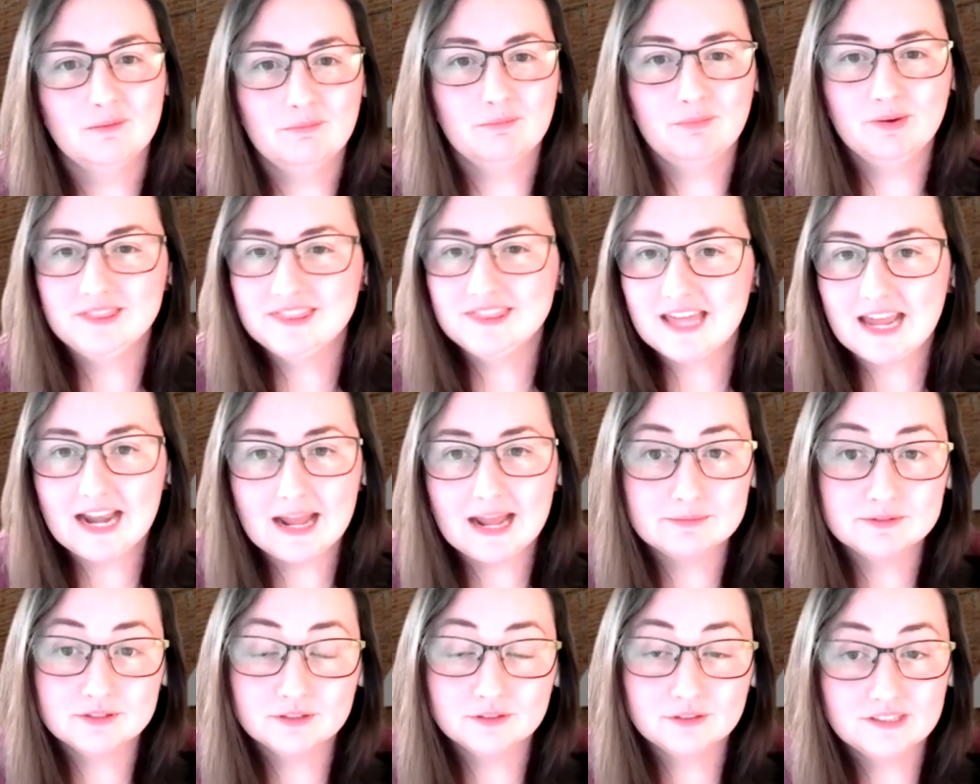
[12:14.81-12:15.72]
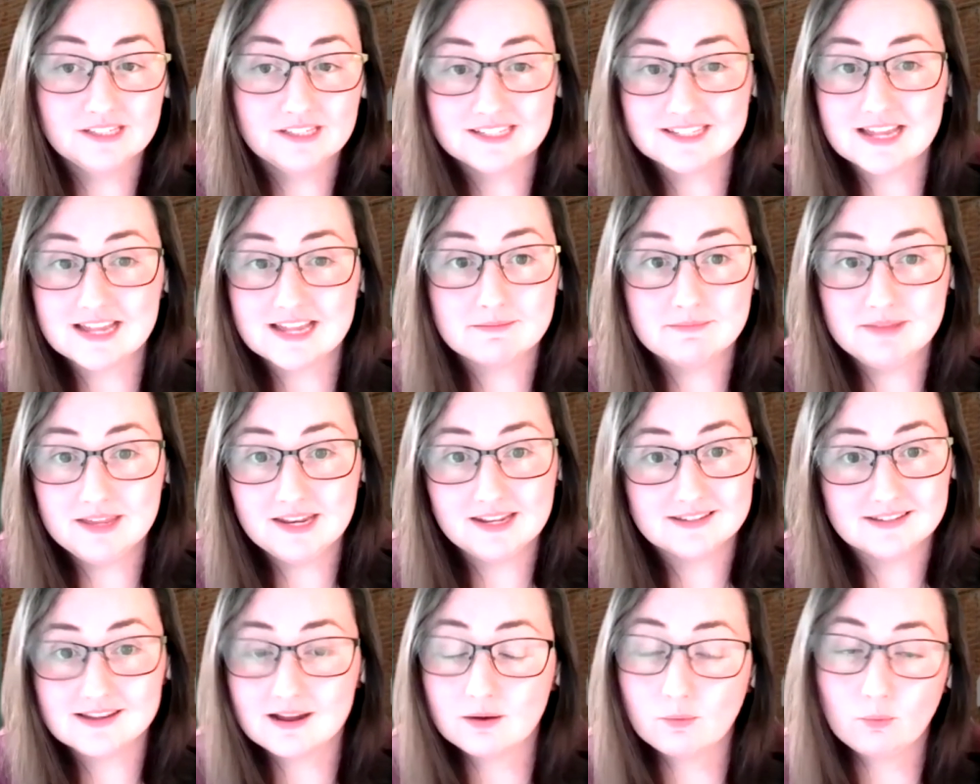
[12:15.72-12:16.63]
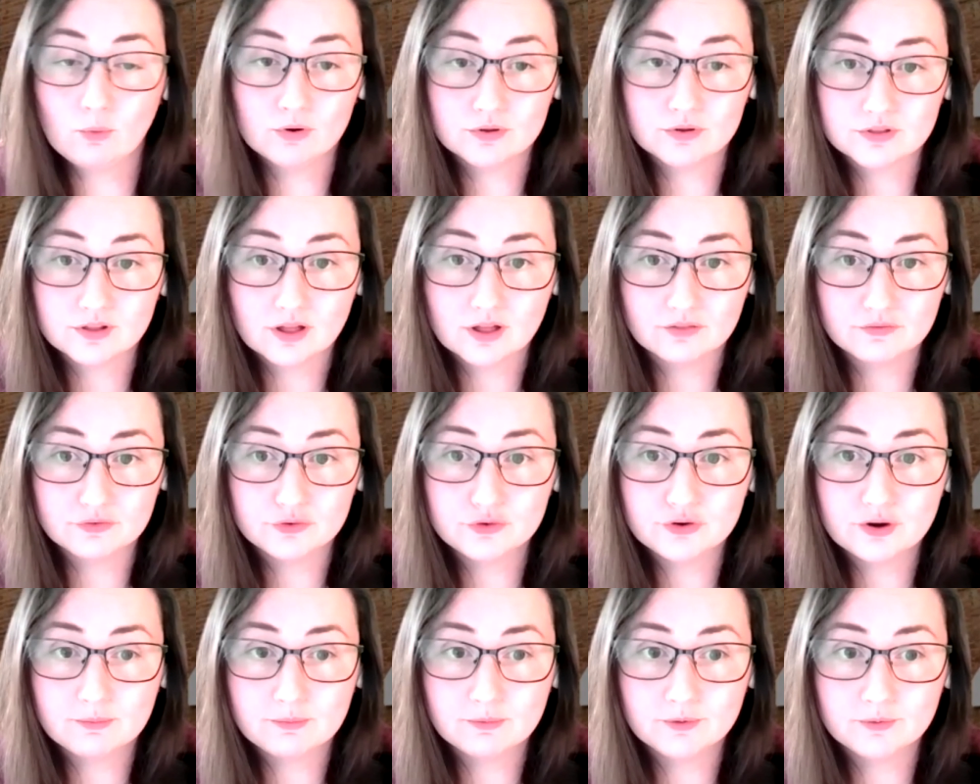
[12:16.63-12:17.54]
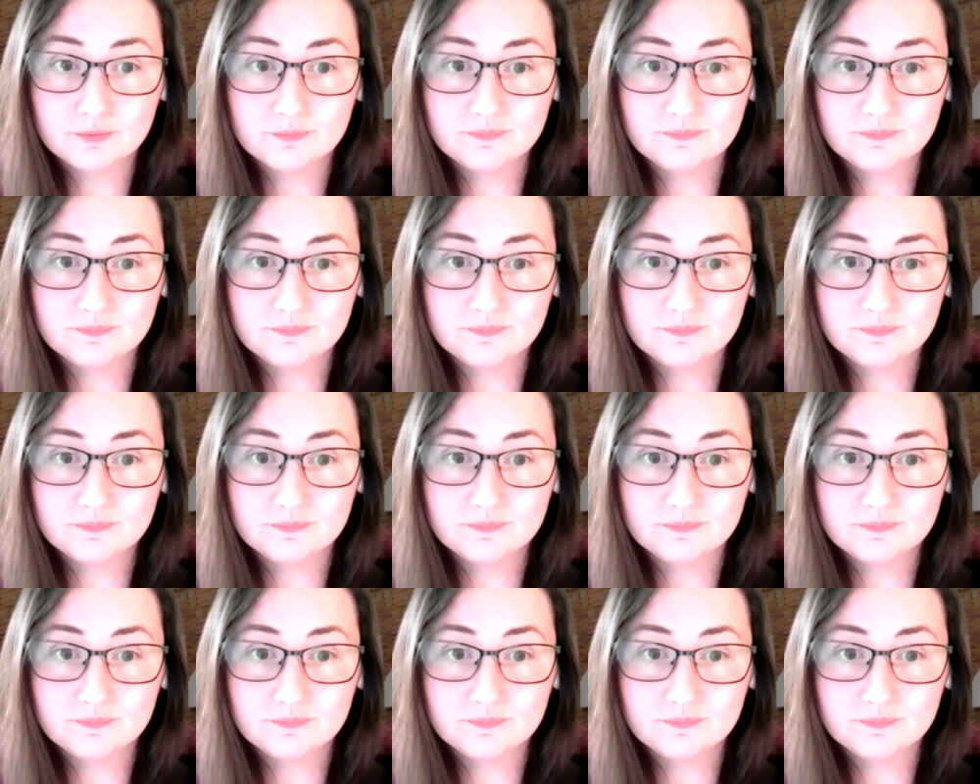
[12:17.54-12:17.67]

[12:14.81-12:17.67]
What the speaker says: But that absolutely does not mean it's not worth all the trouble.